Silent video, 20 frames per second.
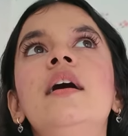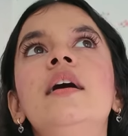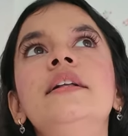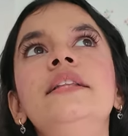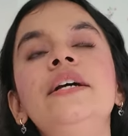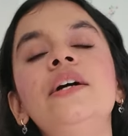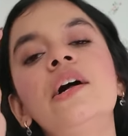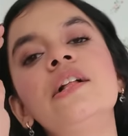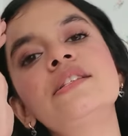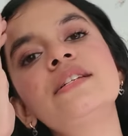
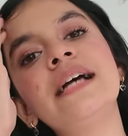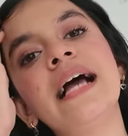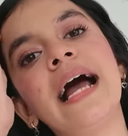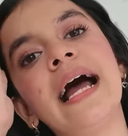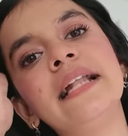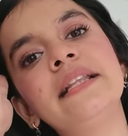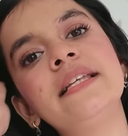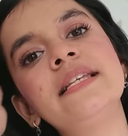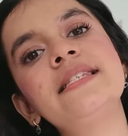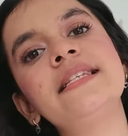They also
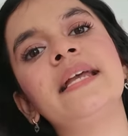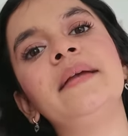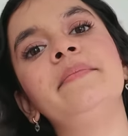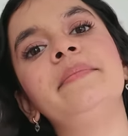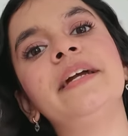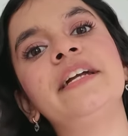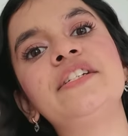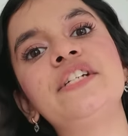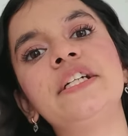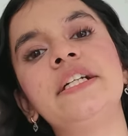had the same
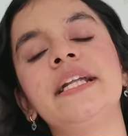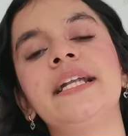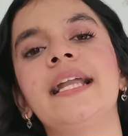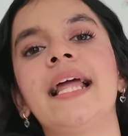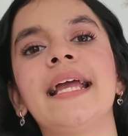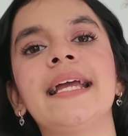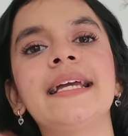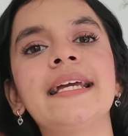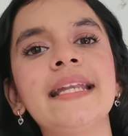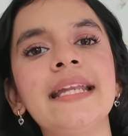bedsheet in
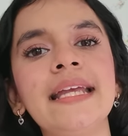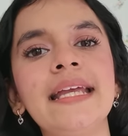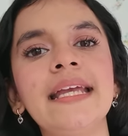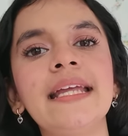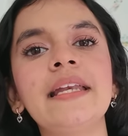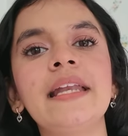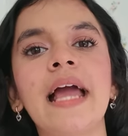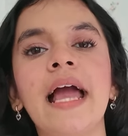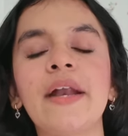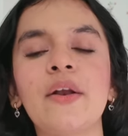like
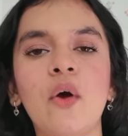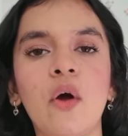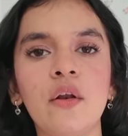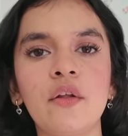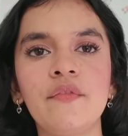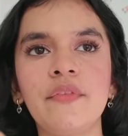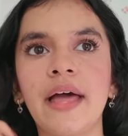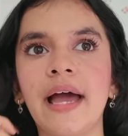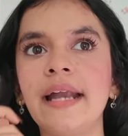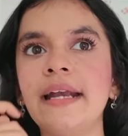green and all
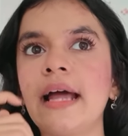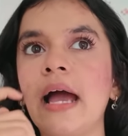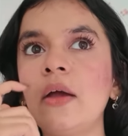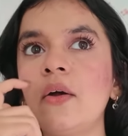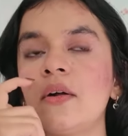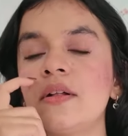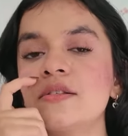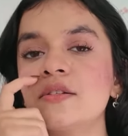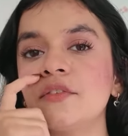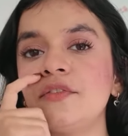of that. I
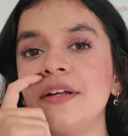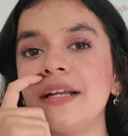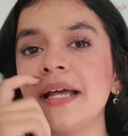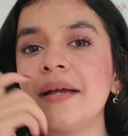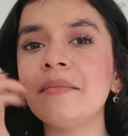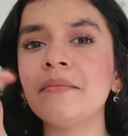also feel like